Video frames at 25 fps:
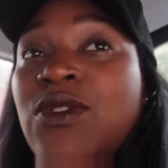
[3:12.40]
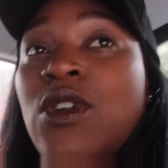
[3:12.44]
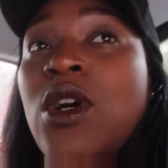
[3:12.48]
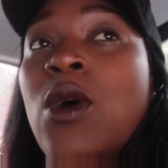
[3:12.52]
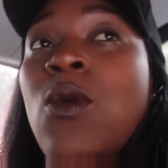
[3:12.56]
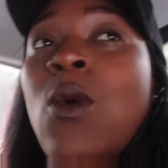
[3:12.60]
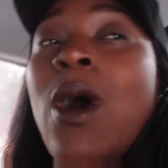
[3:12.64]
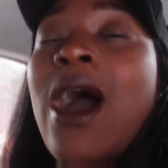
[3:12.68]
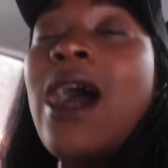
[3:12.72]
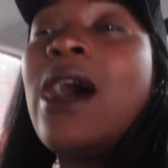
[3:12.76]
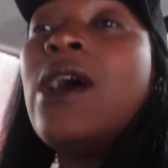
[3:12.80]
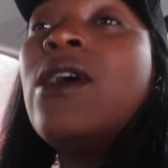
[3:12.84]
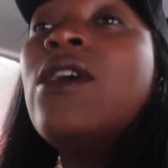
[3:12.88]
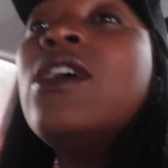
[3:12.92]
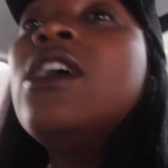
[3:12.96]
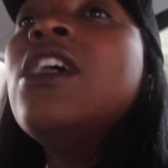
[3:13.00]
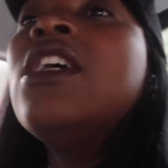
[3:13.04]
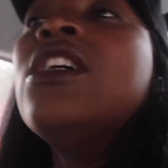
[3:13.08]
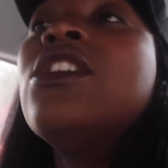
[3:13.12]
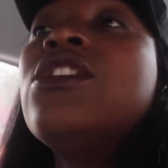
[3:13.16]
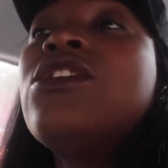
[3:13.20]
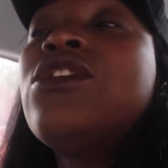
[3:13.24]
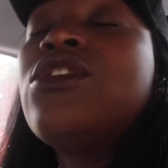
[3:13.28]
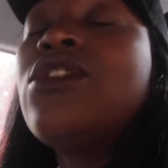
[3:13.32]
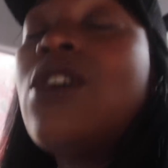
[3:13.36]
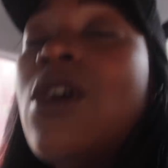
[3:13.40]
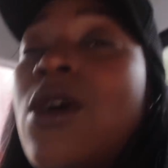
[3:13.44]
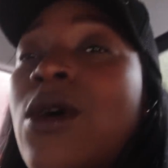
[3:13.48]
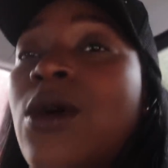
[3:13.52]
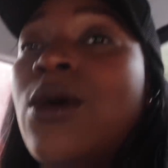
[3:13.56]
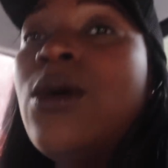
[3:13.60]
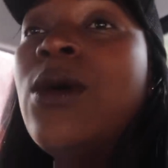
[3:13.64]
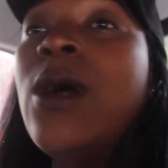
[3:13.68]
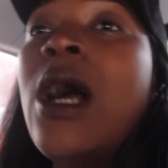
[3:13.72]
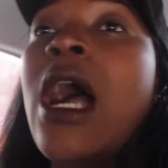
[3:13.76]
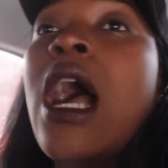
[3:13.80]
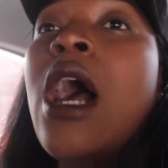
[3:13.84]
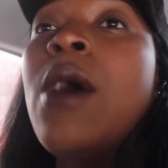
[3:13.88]
for a while,
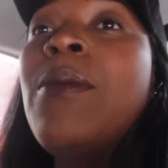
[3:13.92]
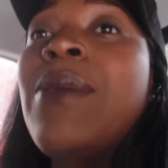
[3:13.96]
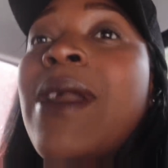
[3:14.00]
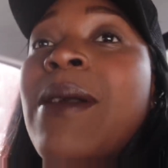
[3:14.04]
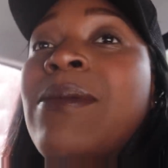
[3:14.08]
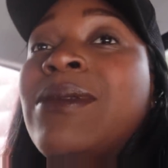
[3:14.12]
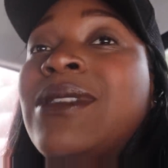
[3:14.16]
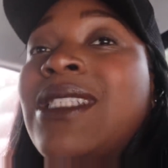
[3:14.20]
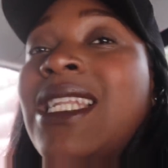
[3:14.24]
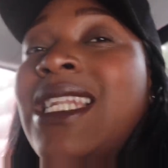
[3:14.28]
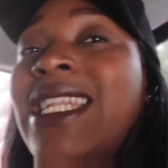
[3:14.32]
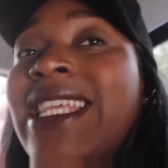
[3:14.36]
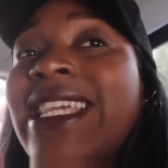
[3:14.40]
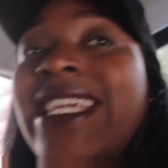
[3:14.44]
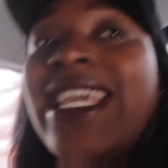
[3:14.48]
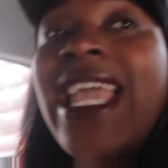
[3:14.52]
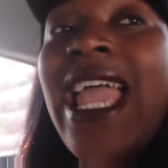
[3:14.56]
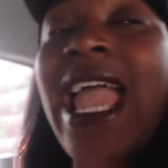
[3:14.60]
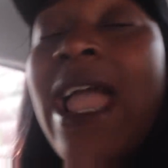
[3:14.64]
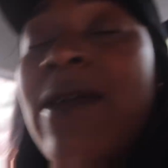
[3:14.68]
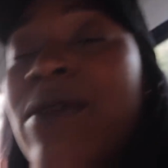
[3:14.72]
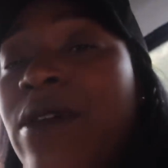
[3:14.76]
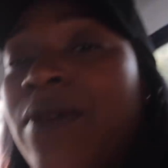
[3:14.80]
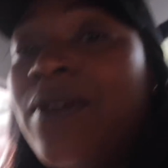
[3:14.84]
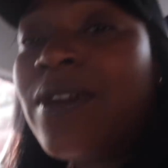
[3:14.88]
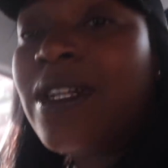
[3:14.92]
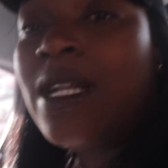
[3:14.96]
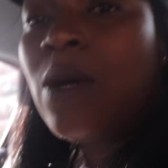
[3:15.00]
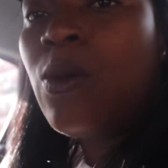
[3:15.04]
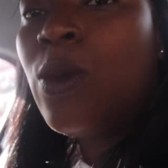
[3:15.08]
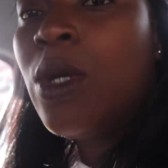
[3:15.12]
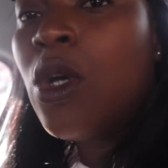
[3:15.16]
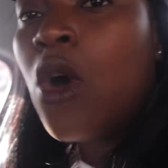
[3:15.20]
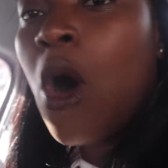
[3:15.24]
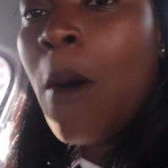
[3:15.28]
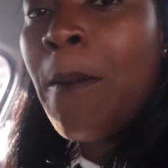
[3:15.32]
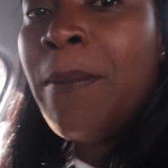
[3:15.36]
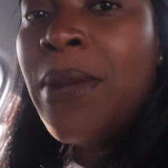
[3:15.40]
so I'll be able to link everything that
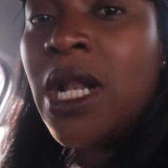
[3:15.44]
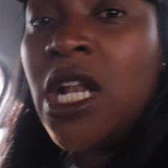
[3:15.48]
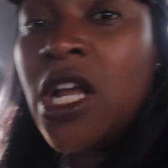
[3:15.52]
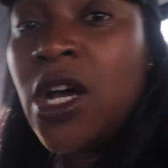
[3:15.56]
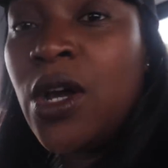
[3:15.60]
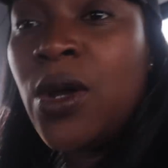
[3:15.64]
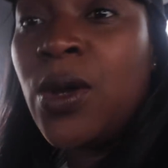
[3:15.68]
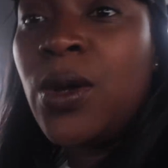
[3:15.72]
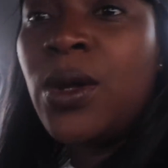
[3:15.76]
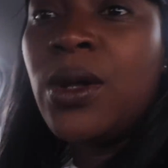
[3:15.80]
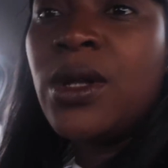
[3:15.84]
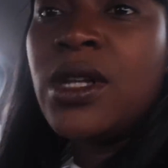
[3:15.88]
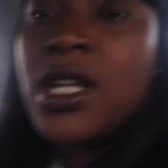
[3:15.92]
we got below.